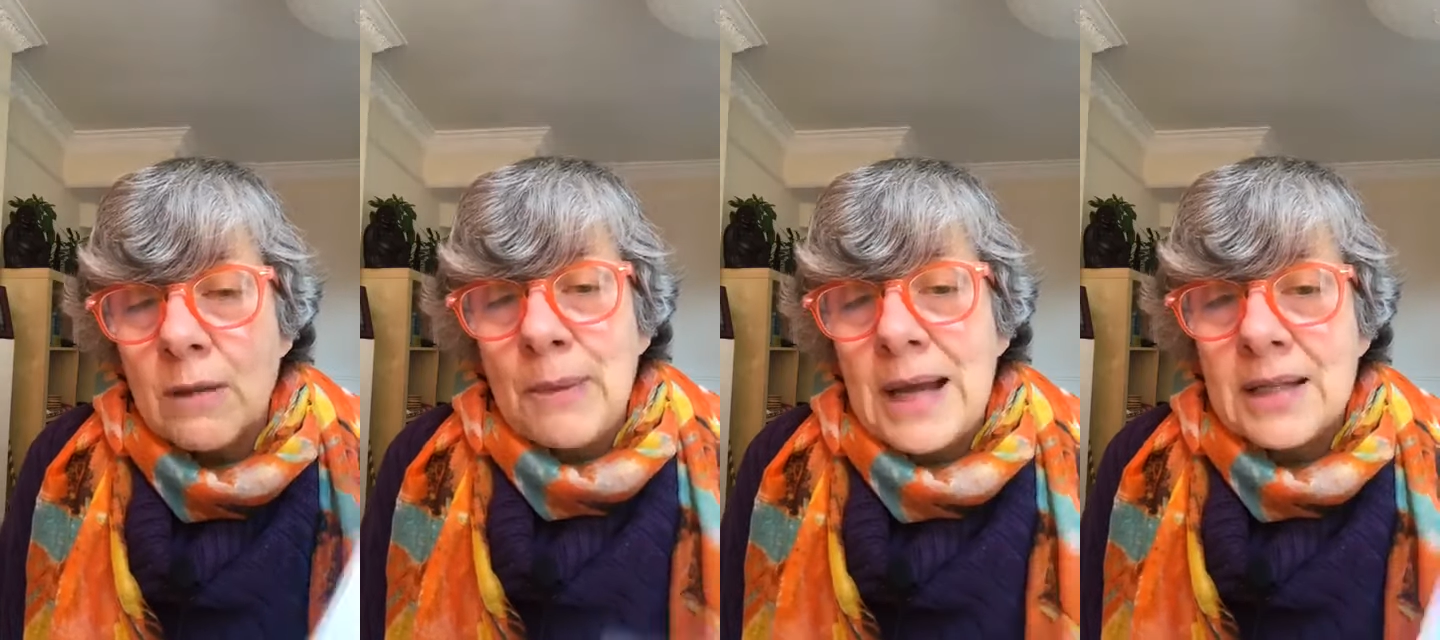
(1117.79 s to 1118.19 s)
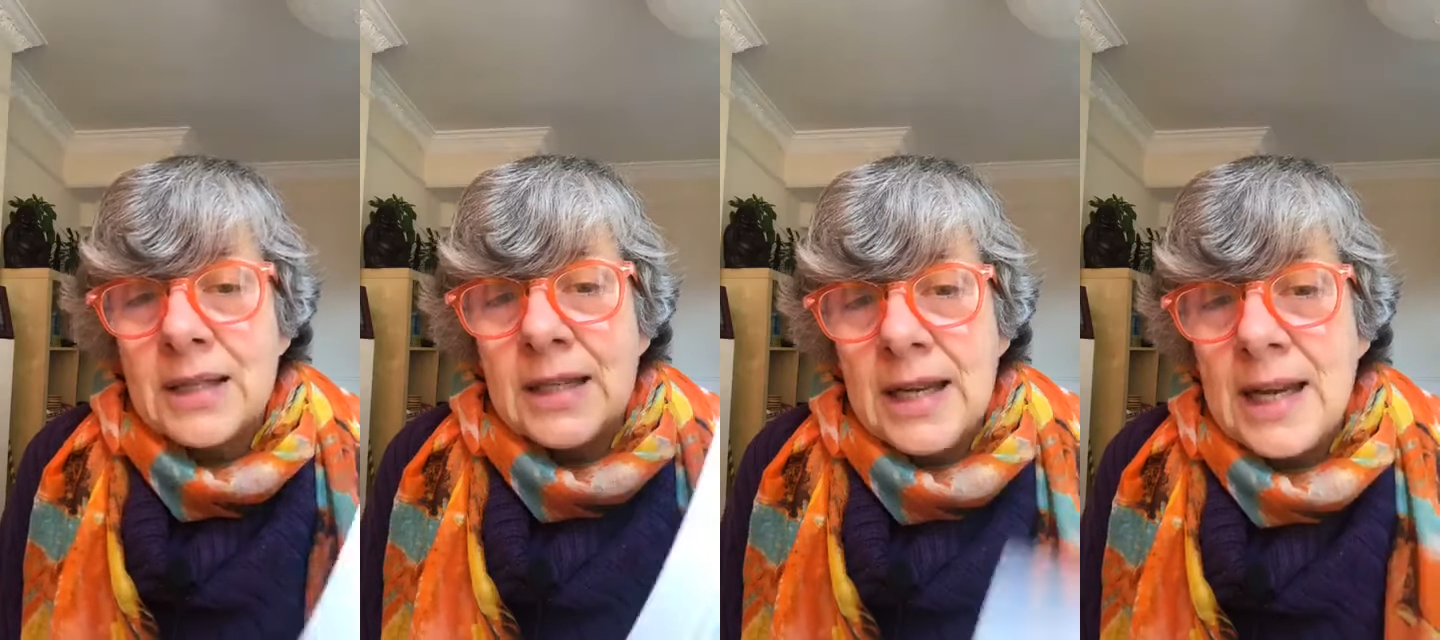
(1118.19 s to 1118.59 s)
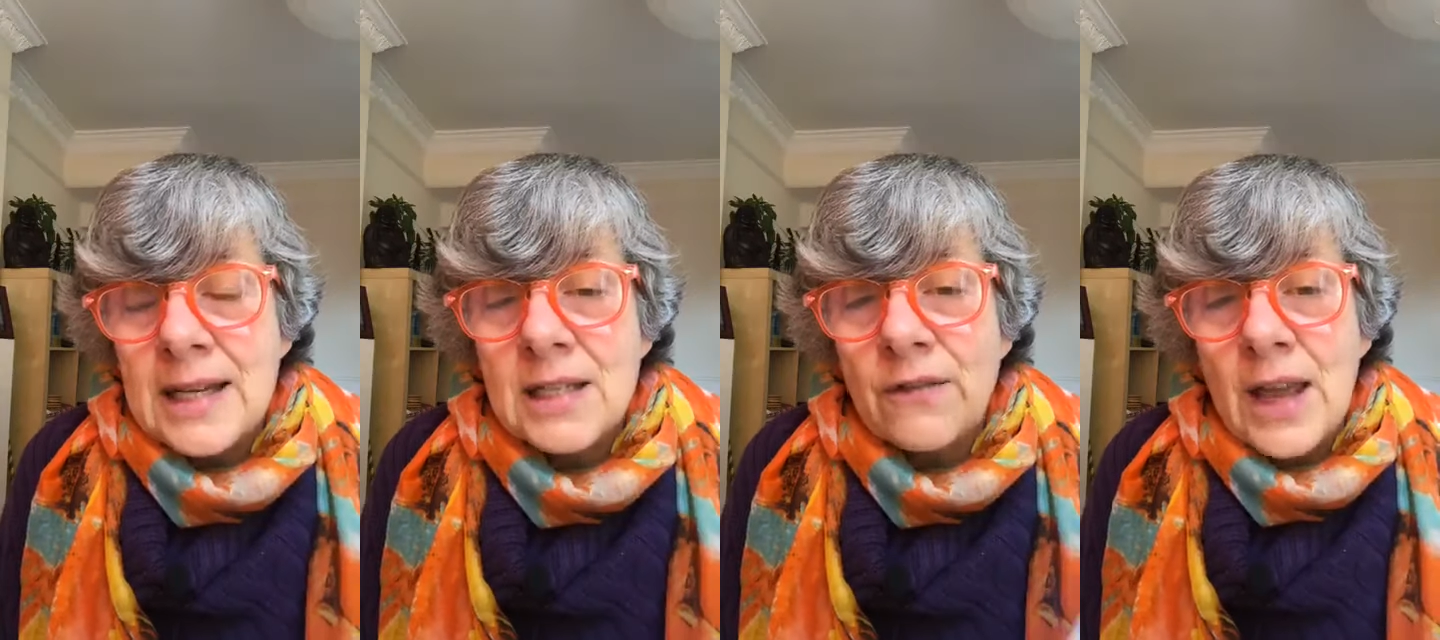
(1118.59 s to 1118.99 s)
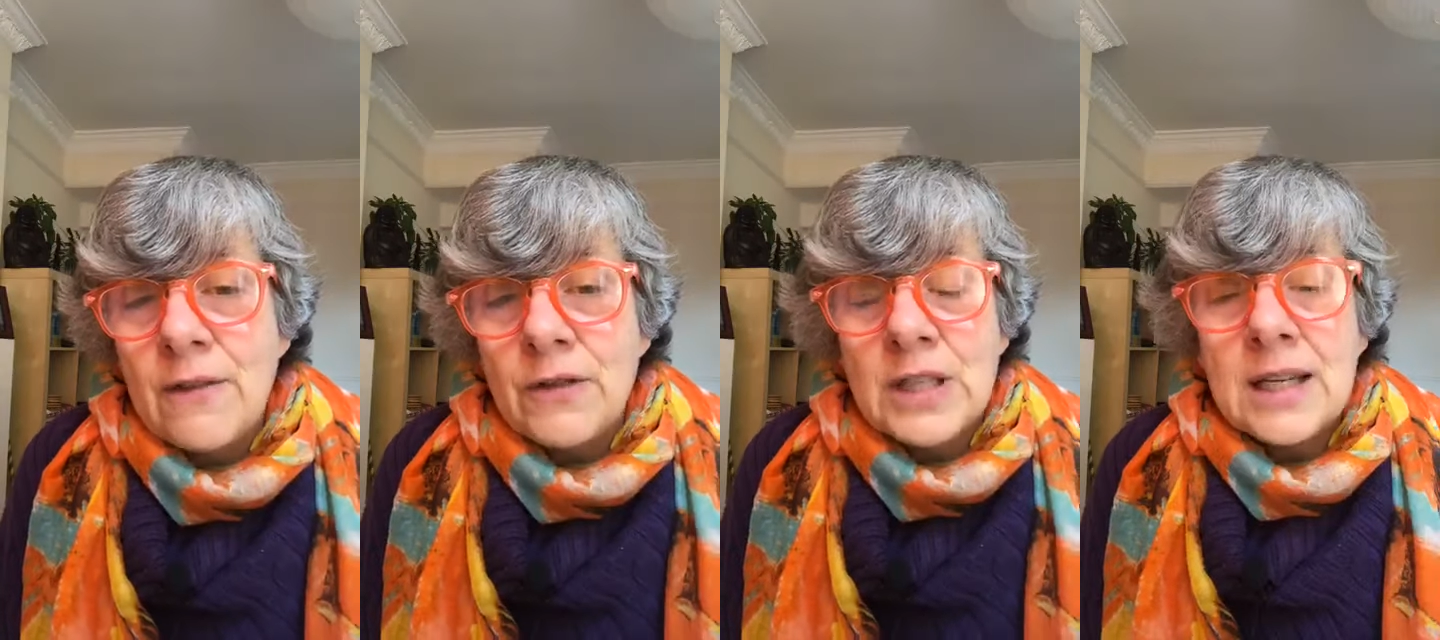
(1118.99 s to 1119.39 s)
the pattern is of
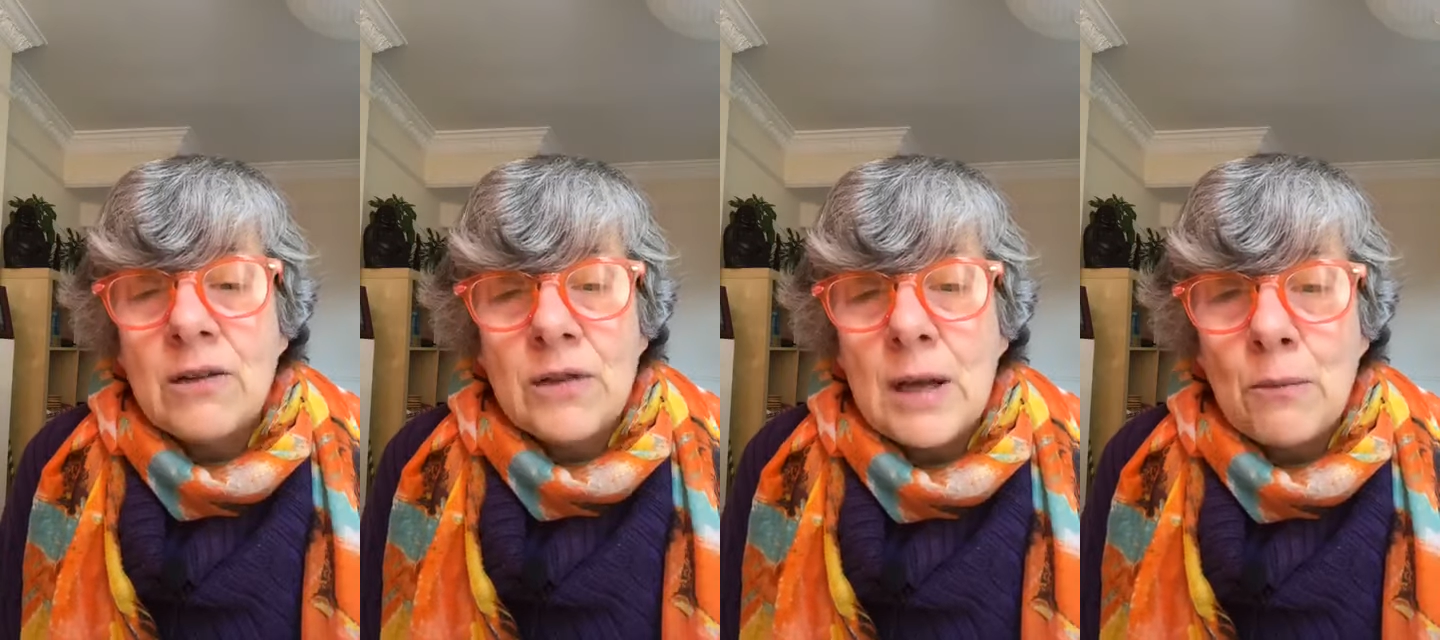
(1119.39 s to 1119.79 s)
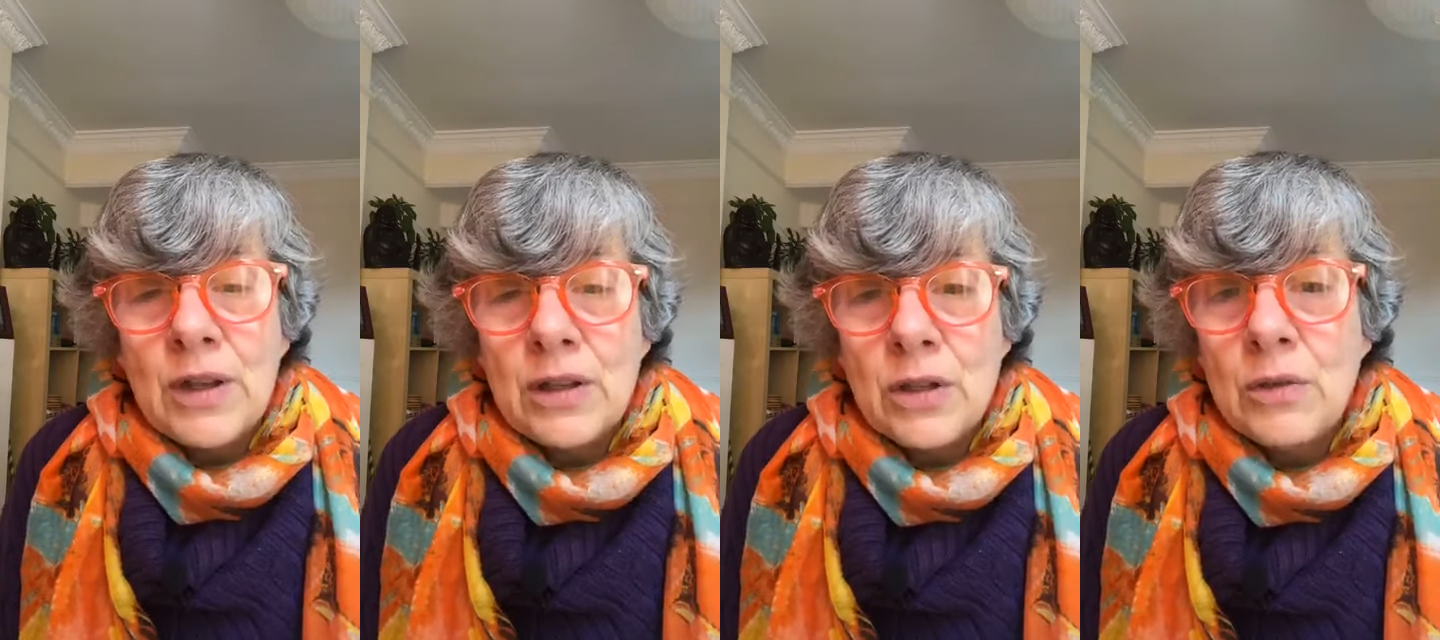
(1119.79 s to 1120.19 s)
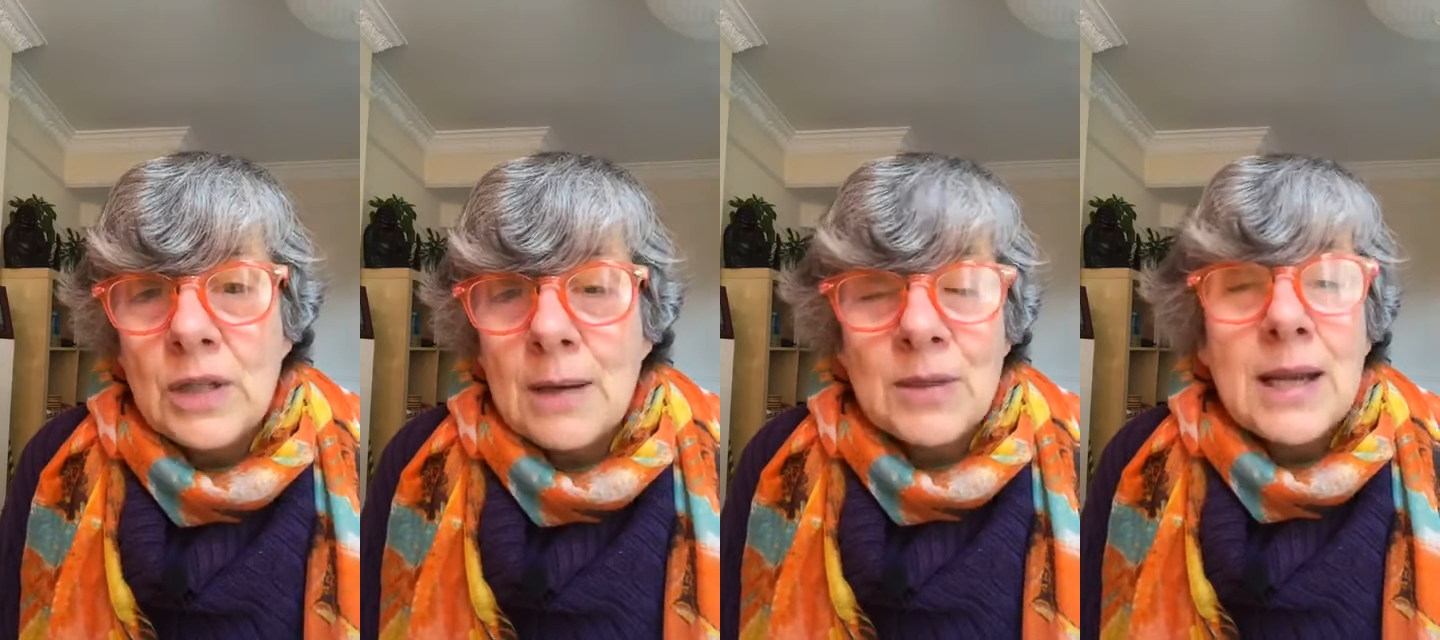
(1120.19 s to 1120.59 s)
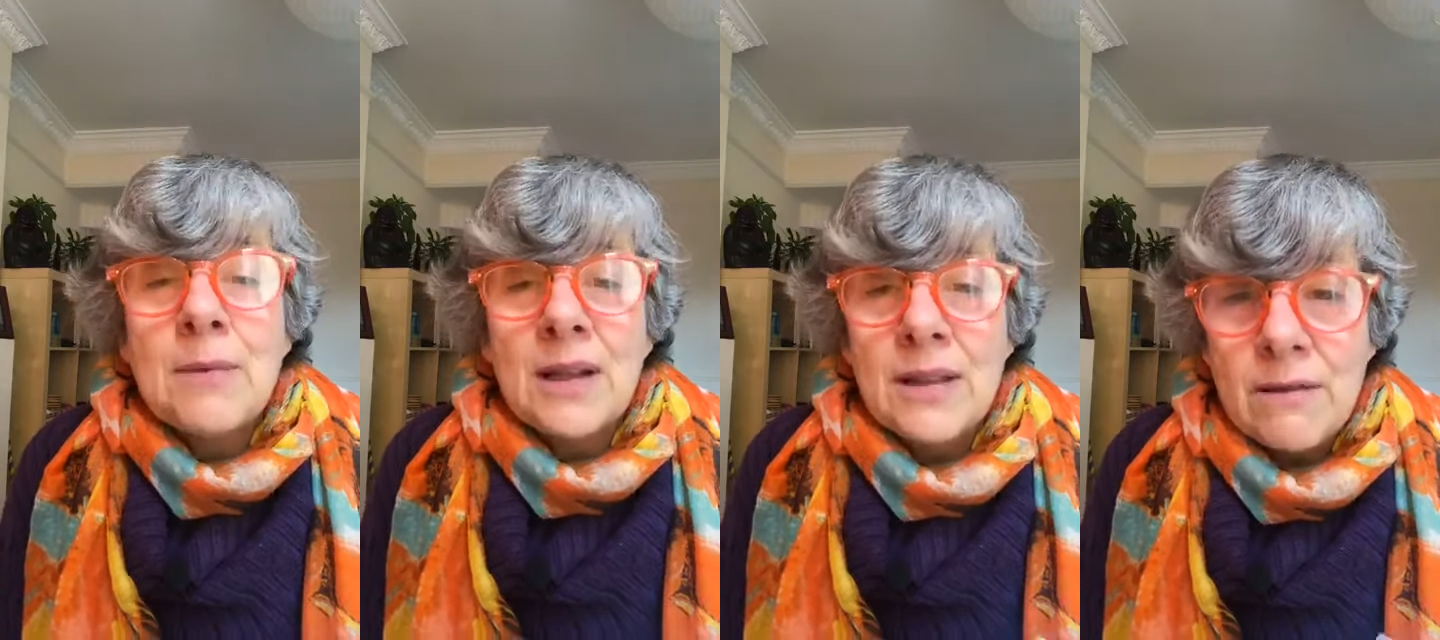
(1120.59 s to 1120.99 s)
every single number in the 2 times
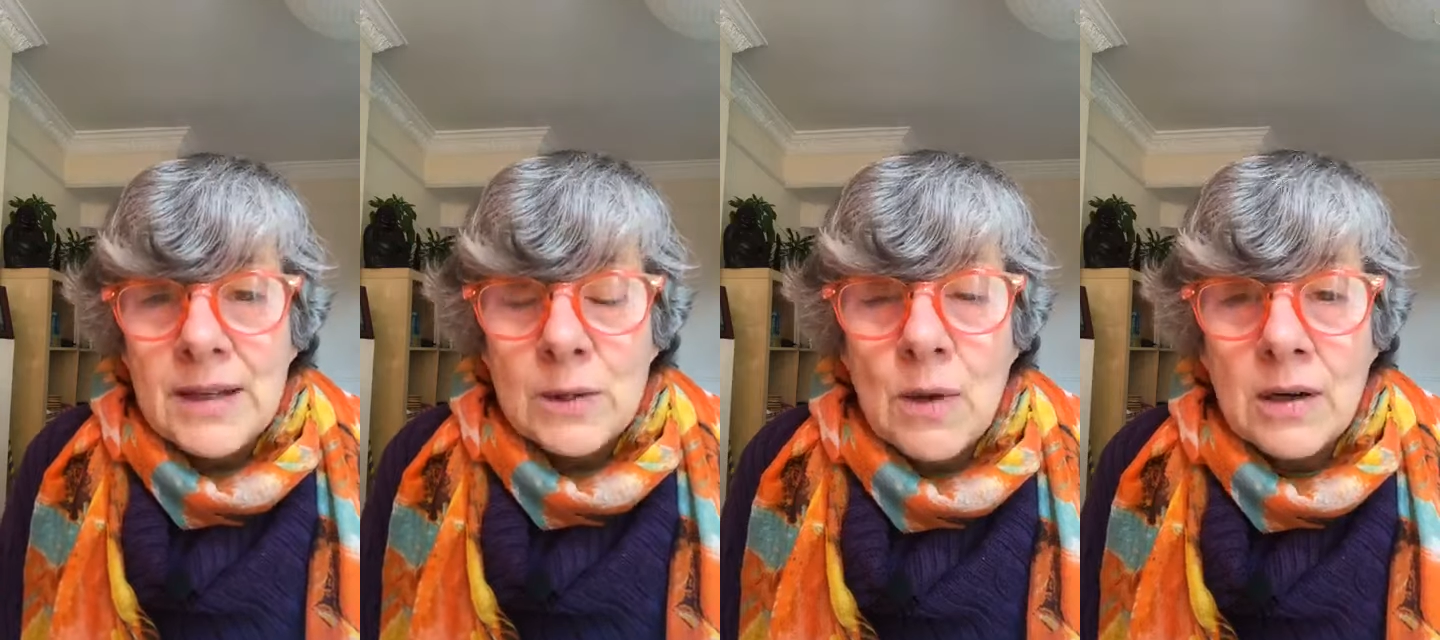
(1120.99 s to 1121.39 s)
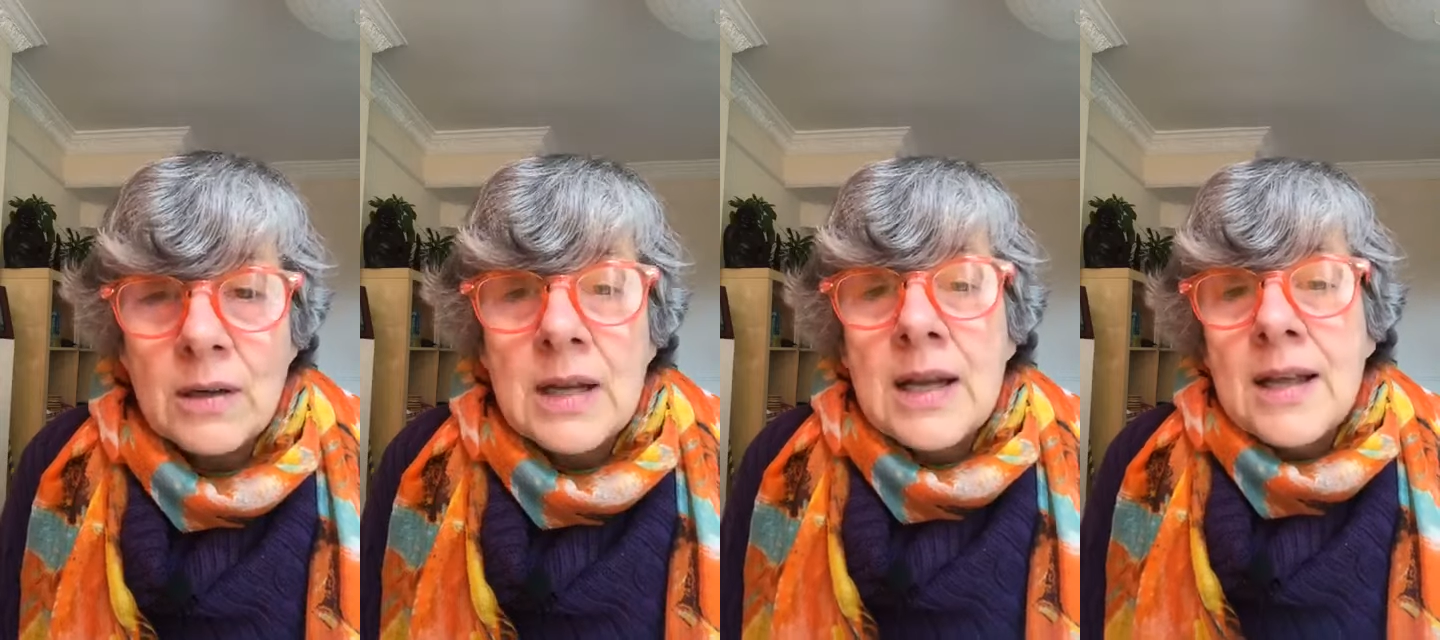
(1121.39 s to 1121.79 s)
table, and there is one.